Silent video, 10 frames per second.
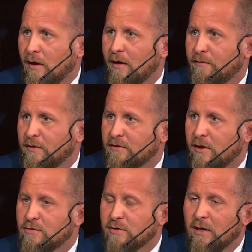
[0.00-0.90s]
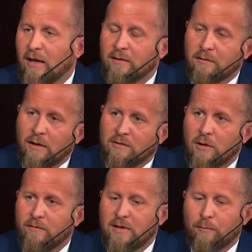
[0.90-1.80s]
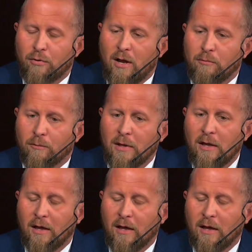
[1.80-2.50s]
uh, for this country and, and solving that problem.